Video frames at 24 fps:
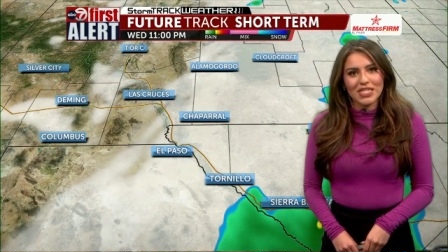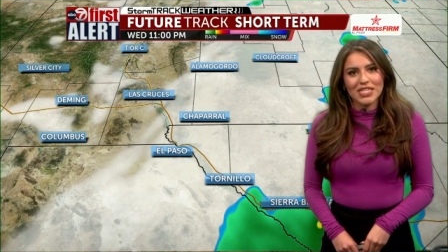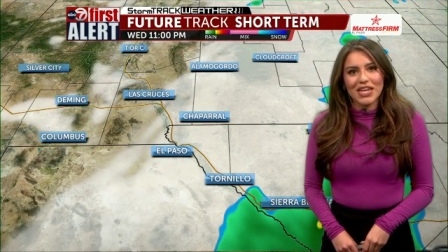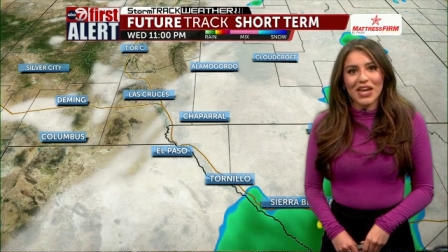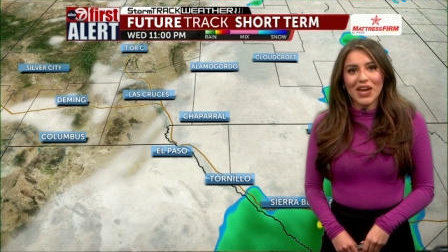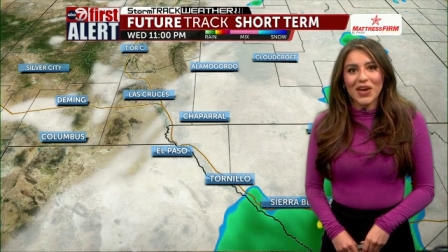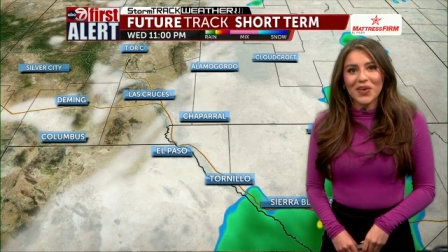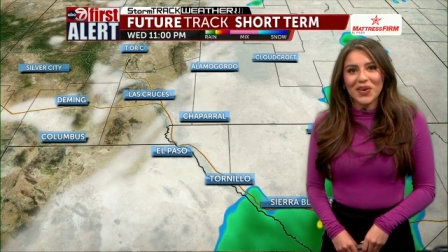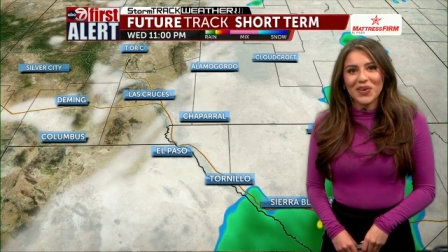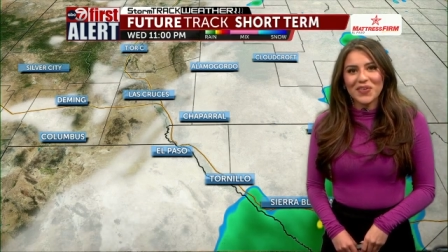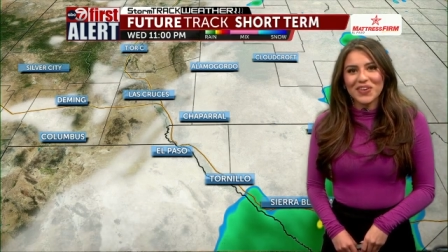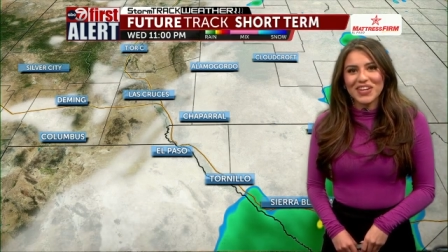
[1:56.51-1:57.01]

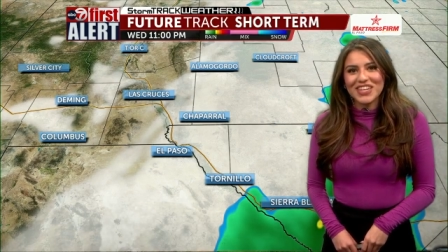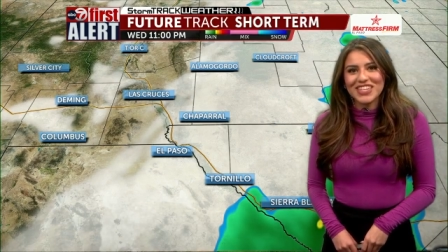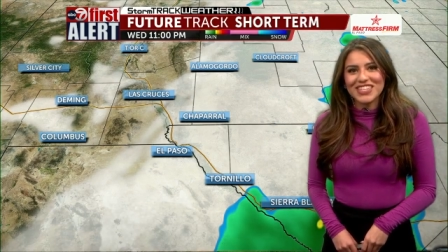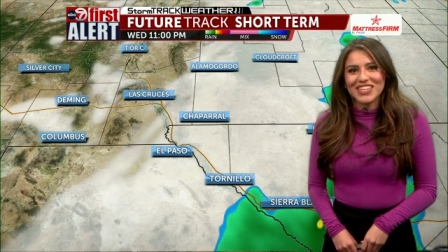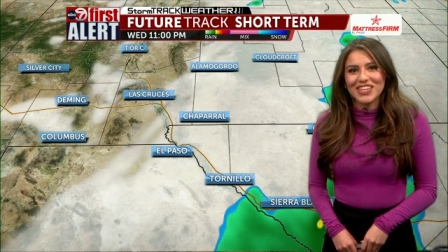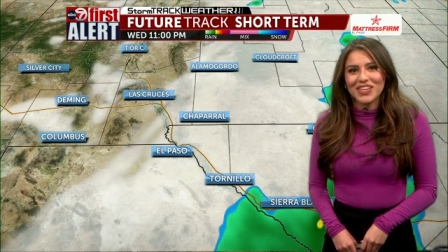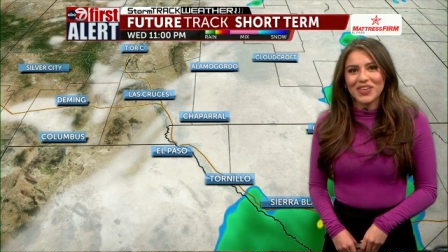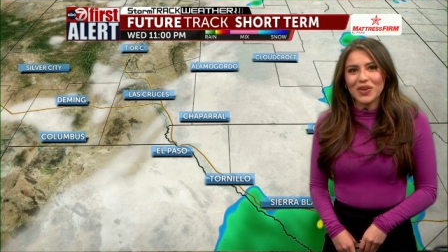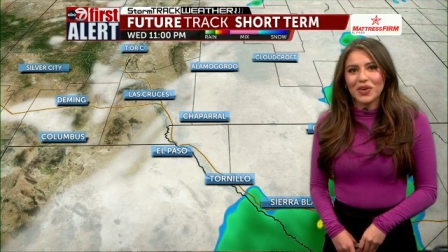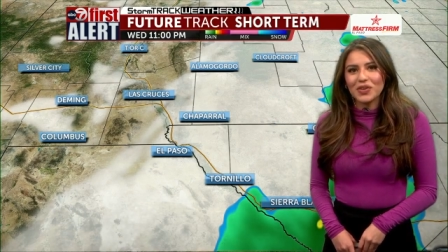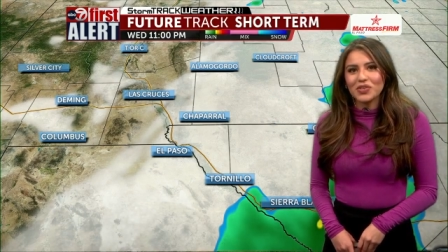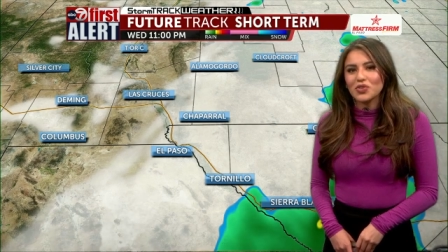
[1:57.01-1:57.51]
Now I want to take
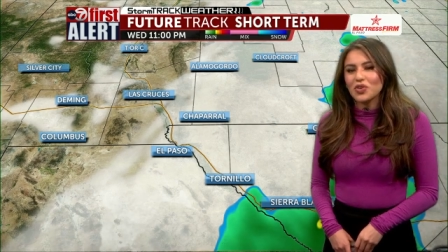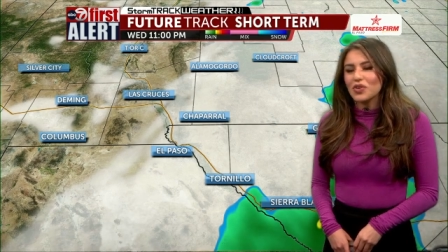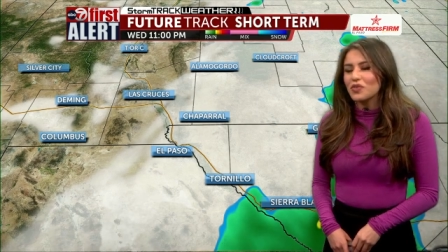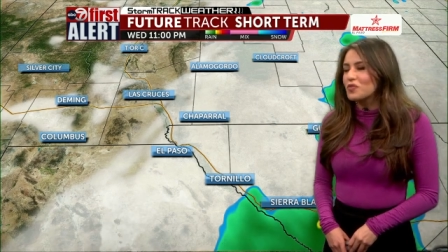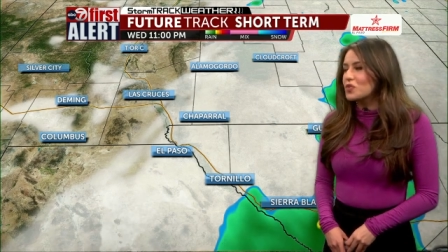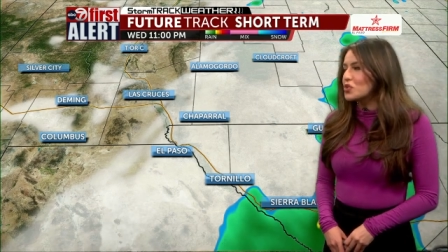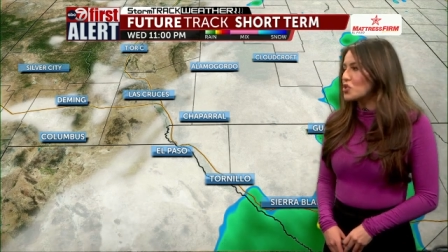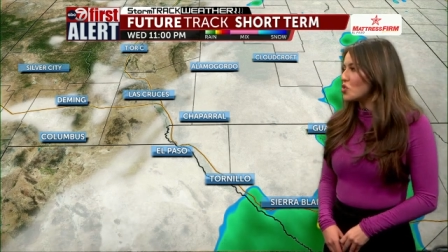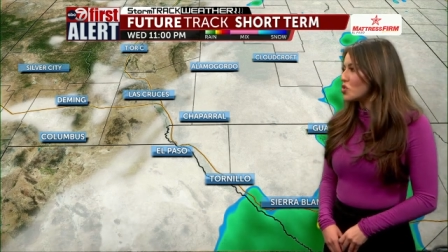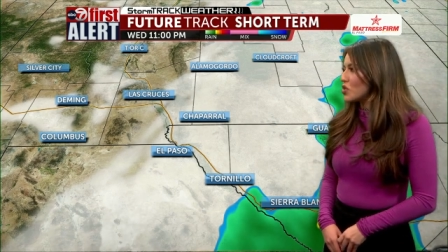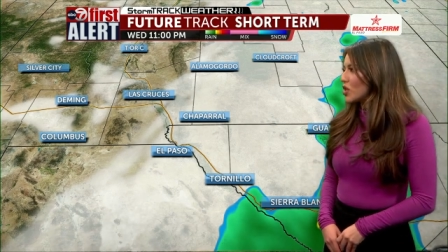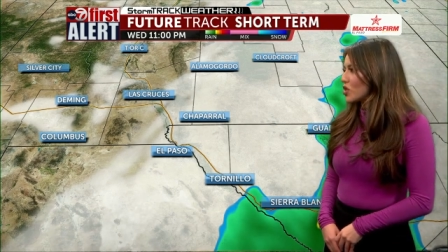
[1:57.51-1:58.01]
you out to our
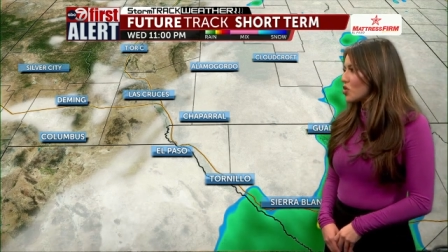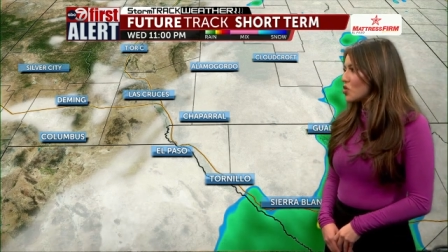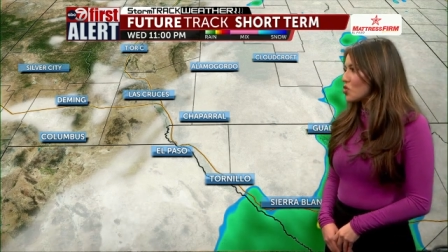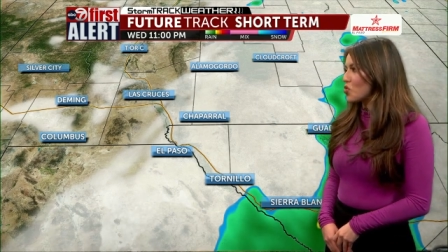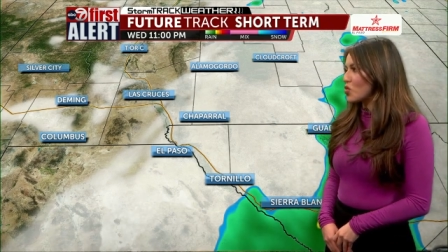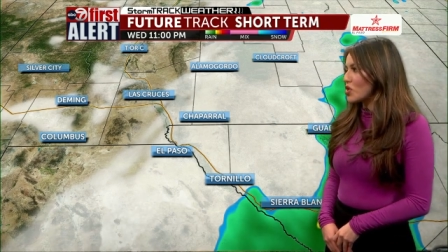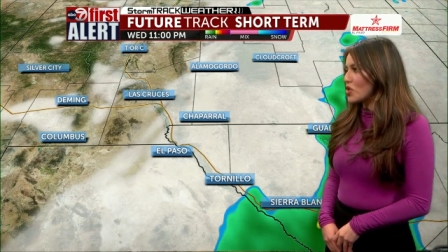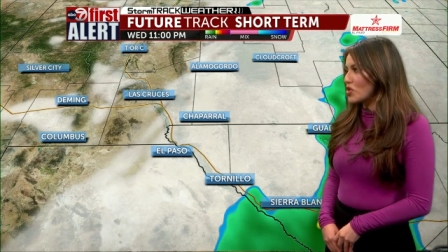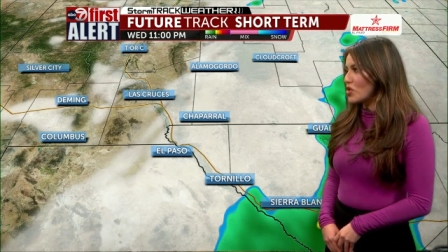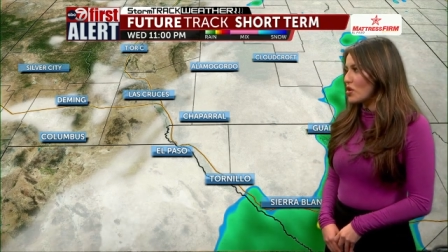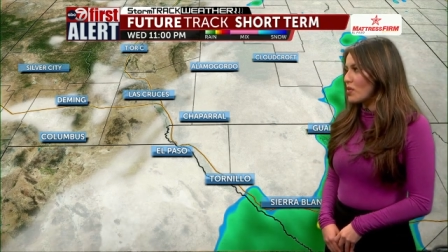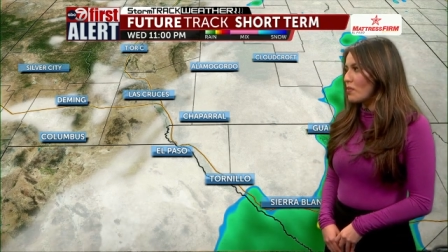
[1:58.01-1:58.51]
future track
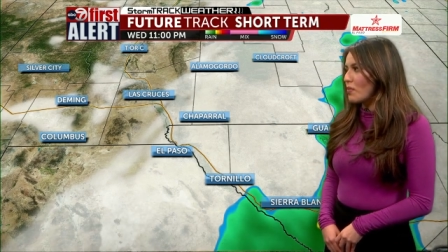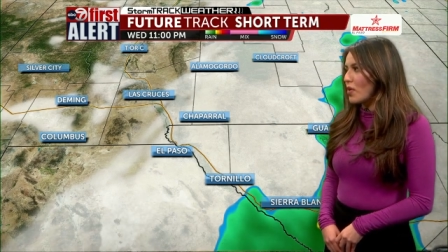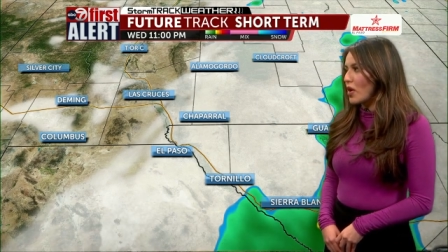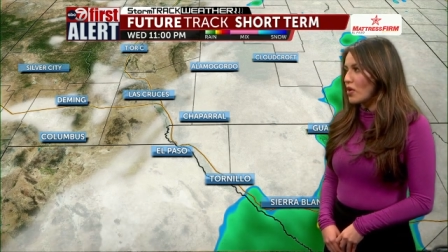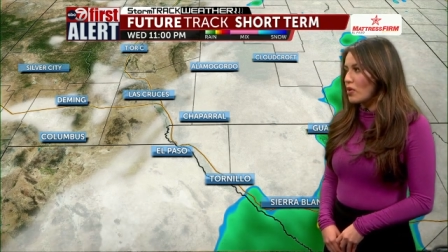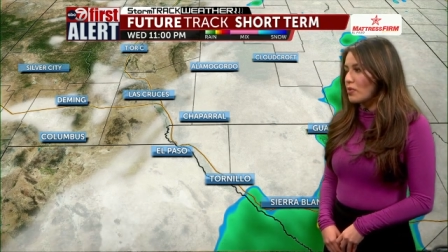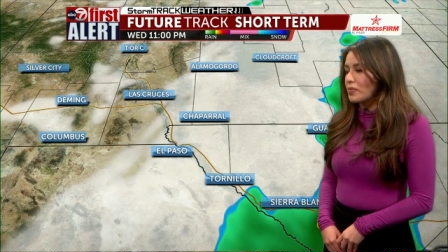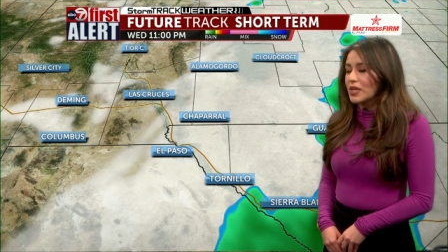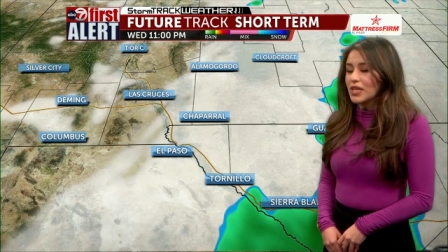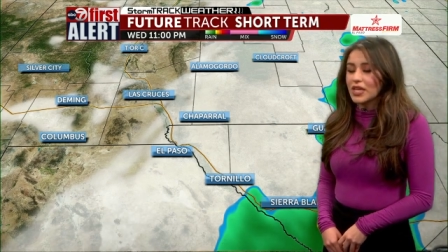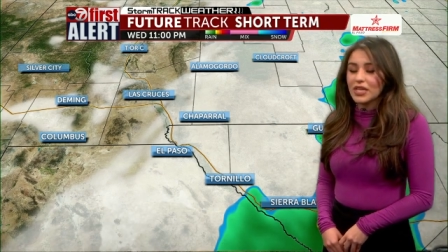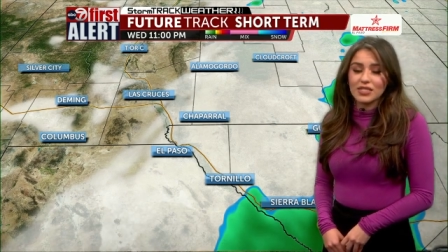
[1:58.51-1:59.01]
short-term model
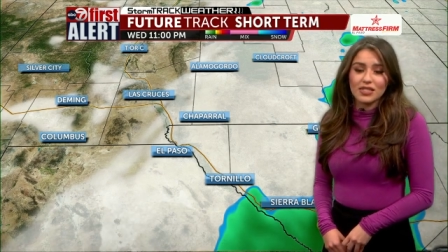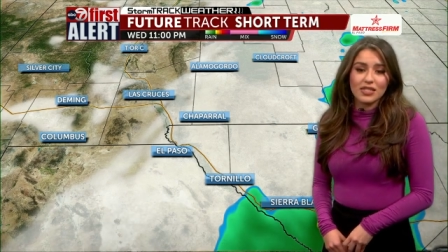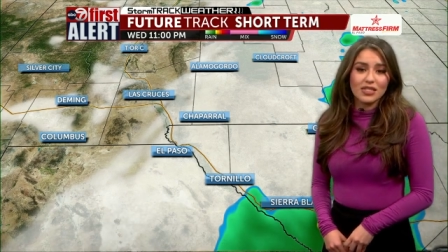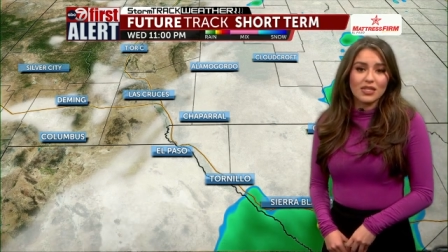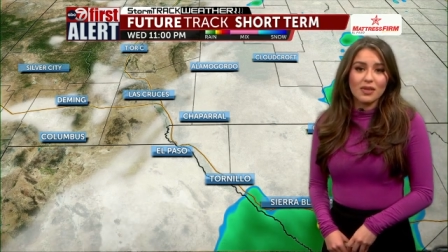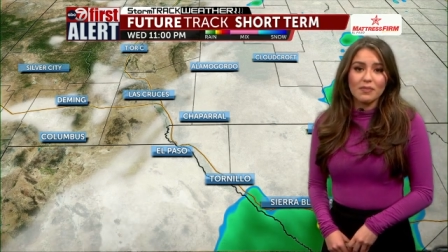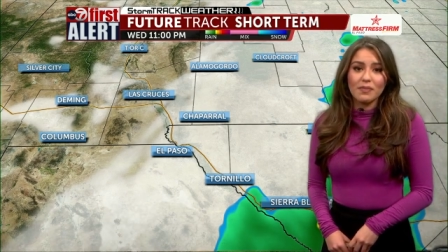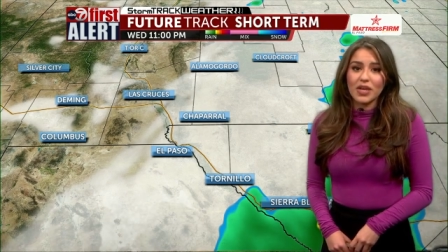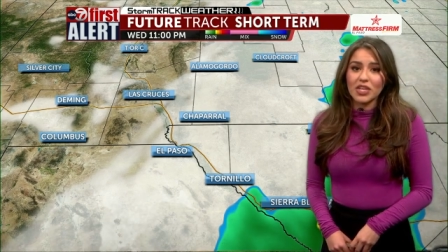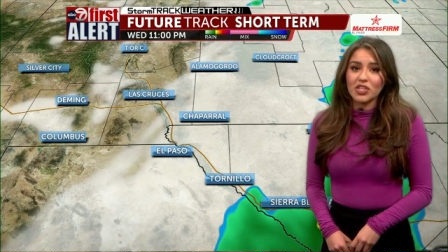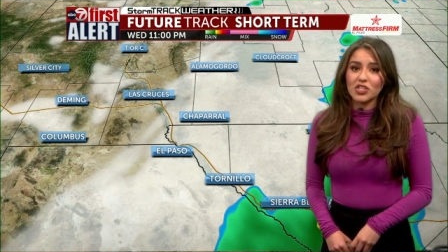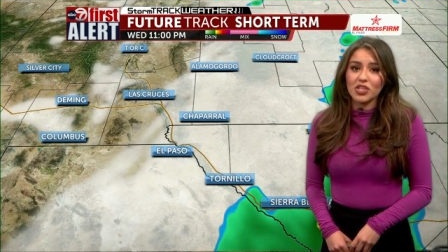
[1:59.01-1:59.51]
because as I
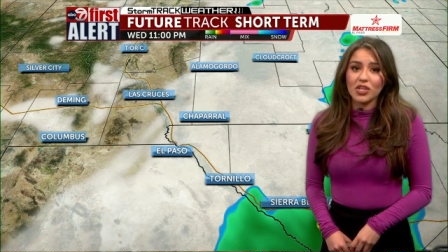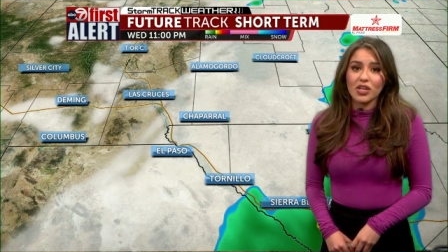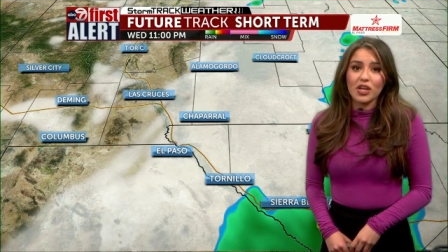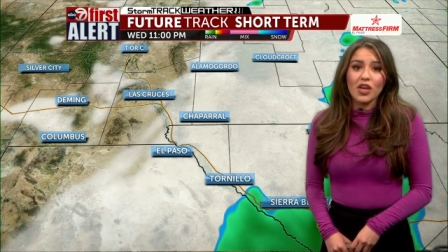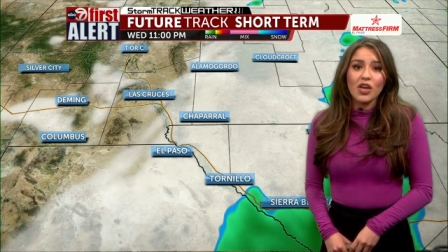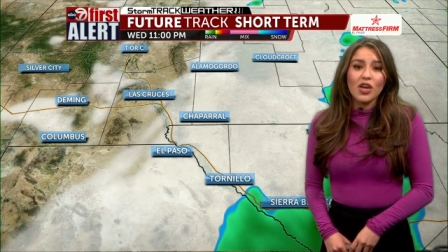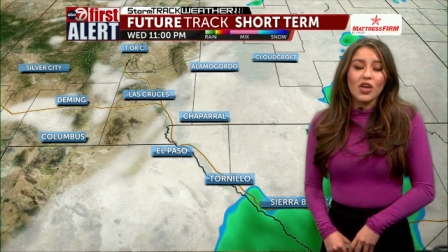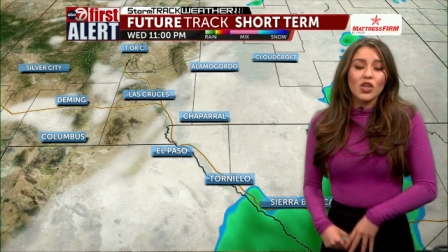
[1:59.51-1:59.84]
mentioned,